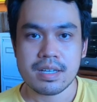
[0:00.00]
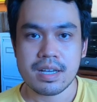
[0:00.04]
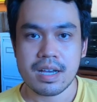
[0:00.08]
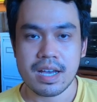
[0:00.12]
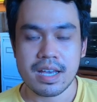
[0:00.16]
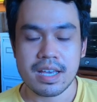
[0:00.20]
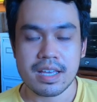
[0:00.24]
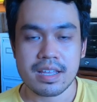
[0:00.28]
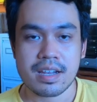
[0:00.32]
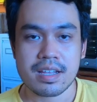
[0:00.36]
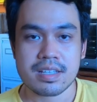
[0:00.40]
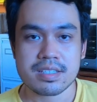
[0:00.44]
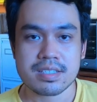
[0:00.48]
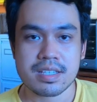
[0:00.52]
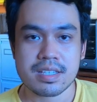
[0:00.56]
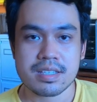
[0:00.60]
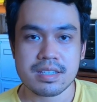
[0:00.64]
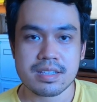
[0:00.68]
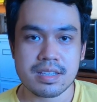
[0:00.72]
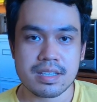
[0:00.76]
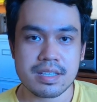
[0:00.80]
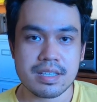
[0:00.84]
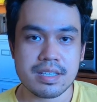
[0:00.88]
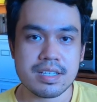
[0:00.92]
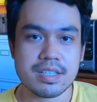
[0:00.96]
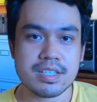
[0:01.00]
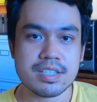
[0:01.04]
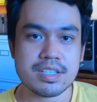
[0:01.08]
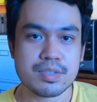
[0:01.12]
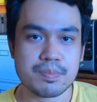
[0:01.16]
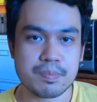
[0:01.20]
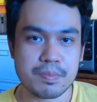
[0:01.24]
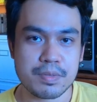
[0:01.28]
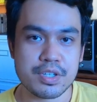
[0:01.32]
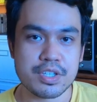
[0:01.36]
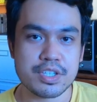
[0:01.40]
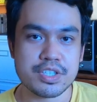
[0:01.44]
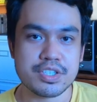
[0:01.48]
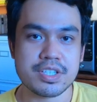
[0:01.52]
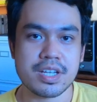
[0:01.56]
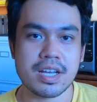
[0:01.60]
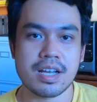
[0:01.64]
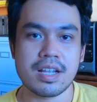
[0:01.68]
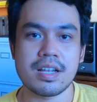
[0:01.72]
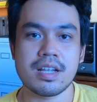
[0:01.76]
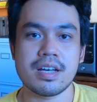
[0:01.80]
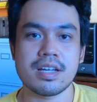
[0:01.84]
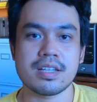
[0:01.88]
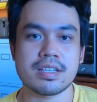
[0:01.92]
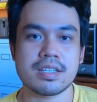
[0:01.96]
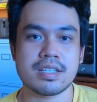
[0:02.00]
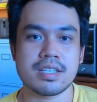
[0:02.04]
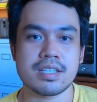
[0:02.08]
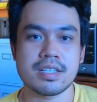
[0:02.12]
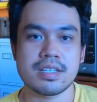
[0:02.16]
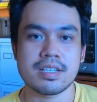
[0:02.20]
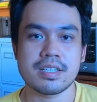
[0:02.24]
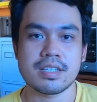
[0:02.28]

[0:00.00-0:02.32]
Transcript: I recently splurged a lot.